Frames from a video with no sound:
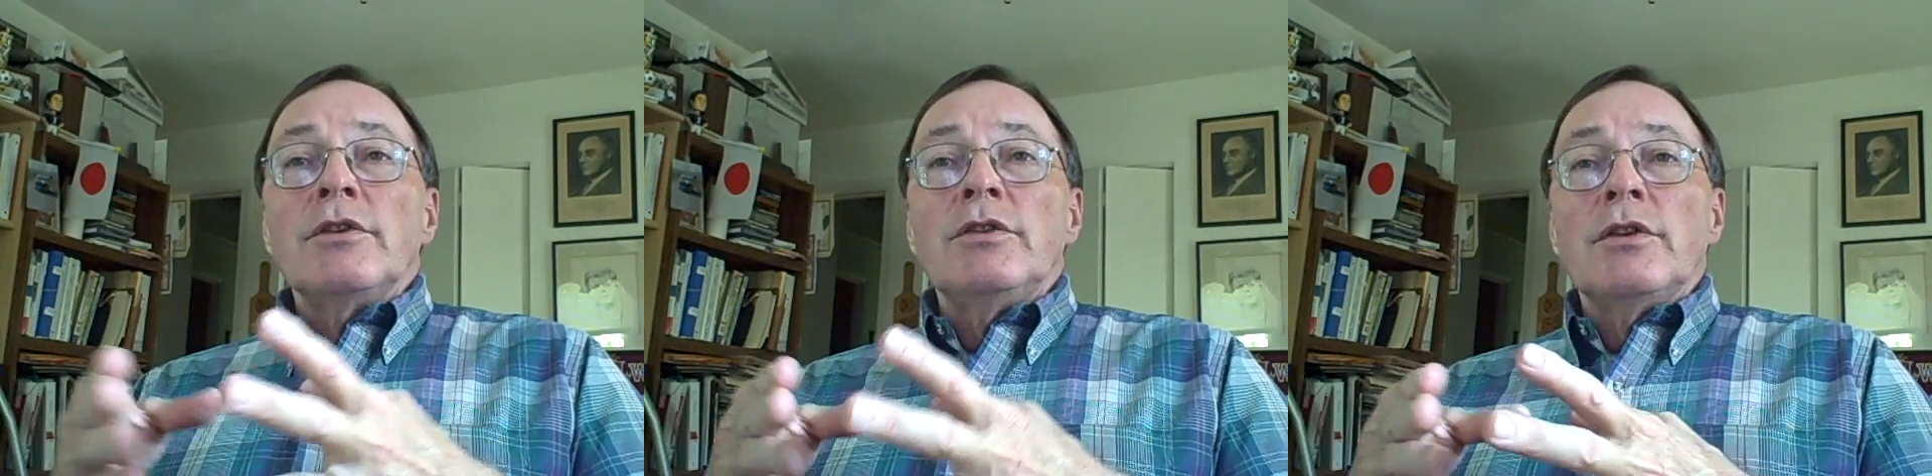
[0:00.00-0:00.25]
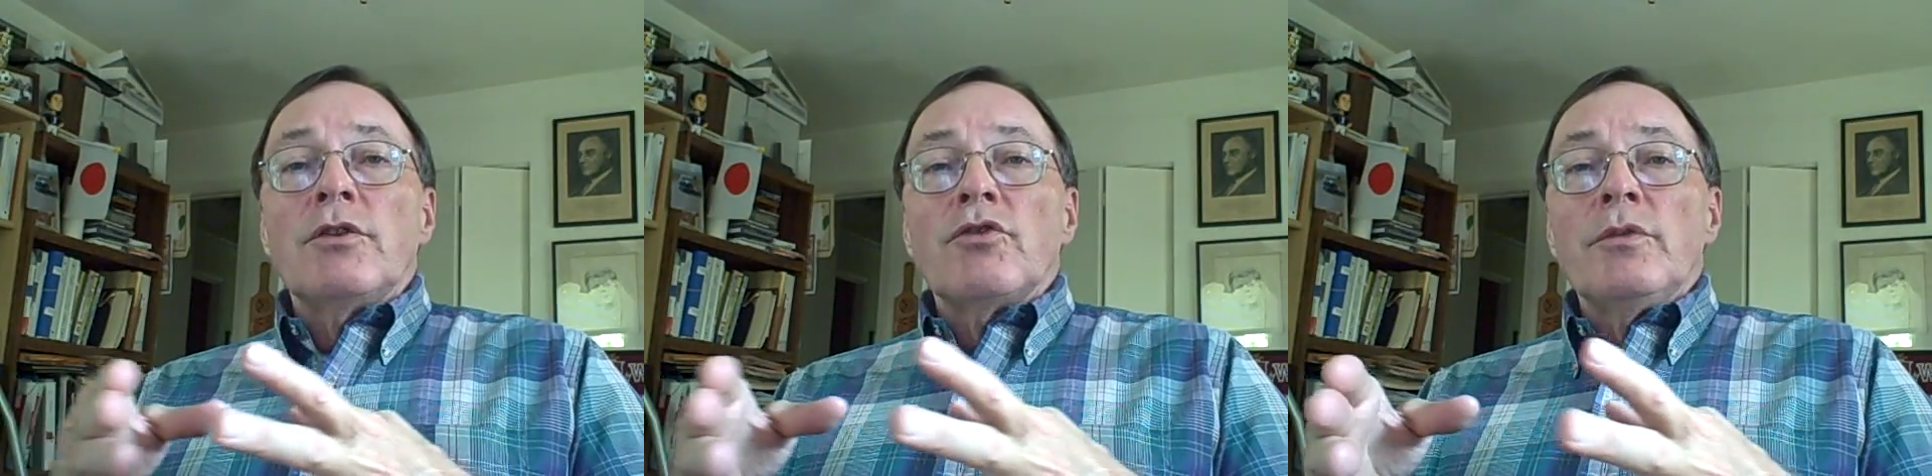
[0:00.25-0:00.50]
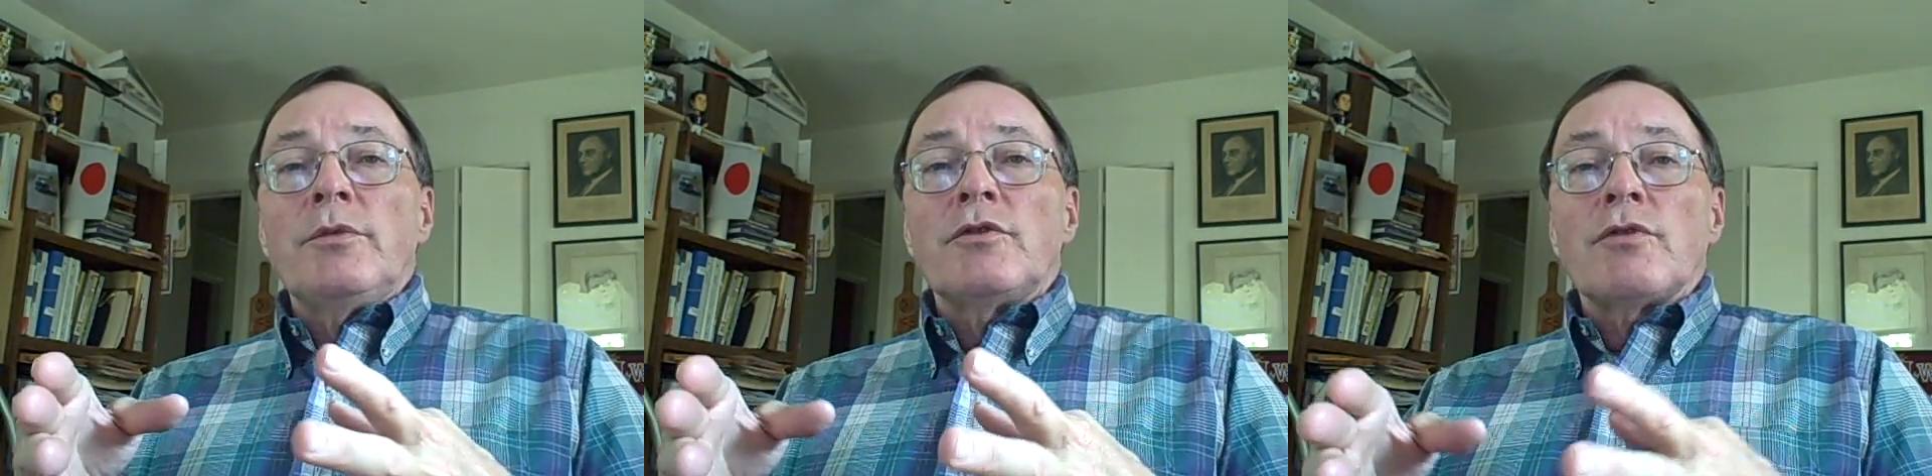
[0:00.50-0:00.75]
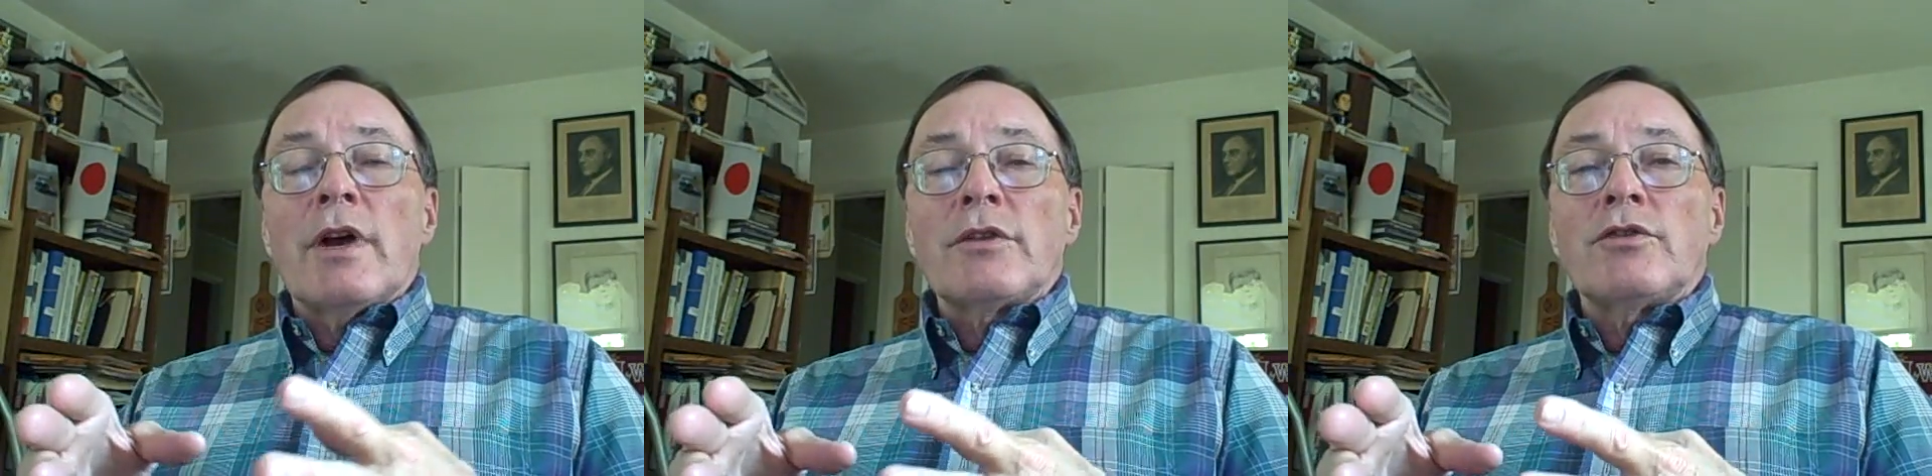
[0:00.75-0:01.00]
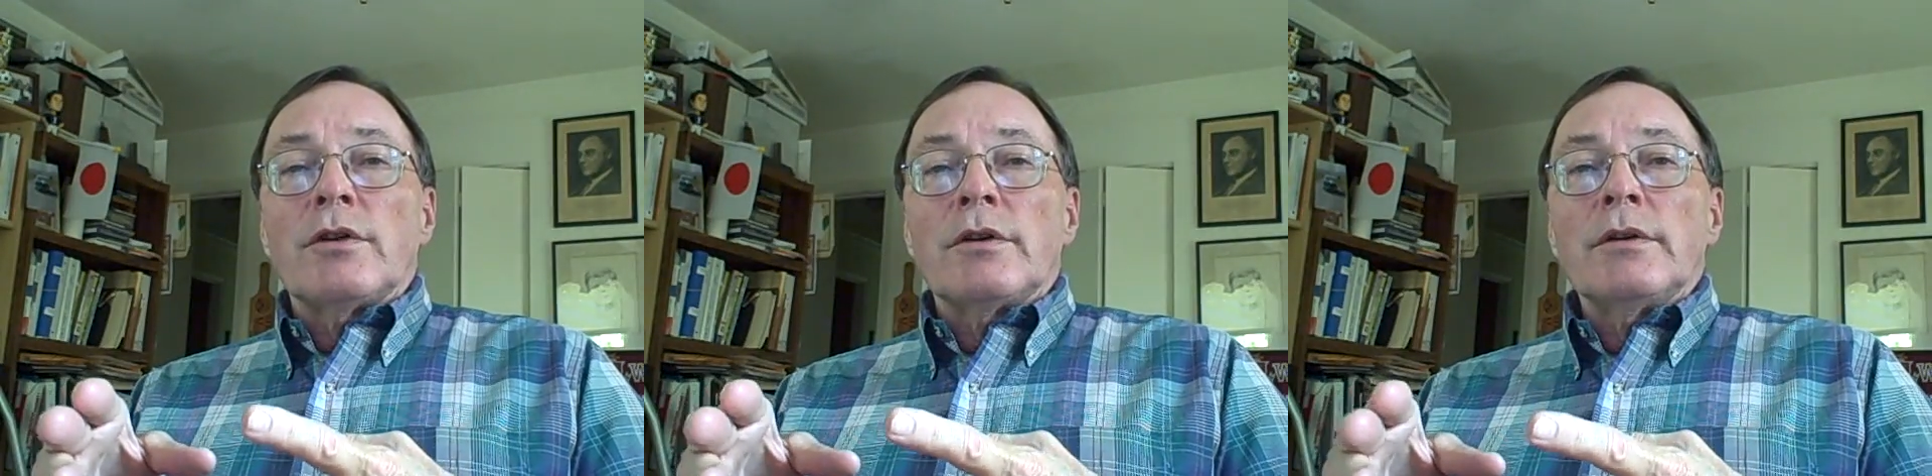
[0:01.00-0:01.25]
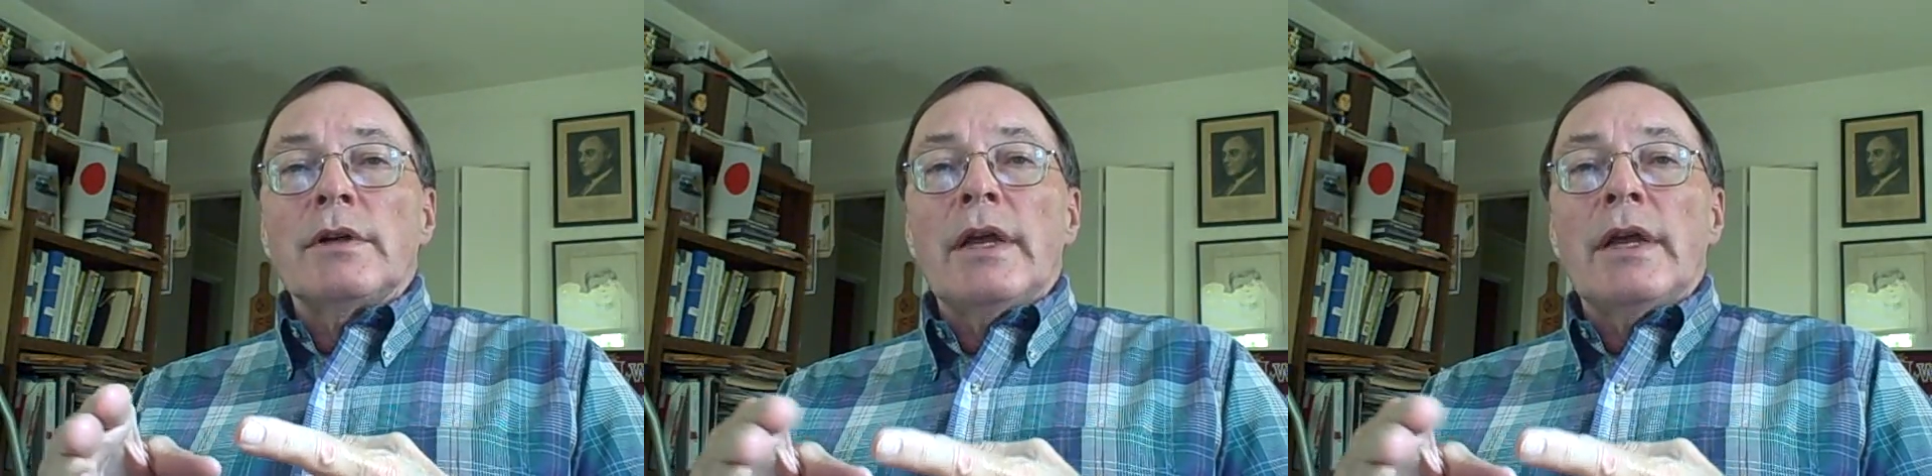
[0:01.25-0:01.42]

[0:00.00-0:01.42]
to the group structure,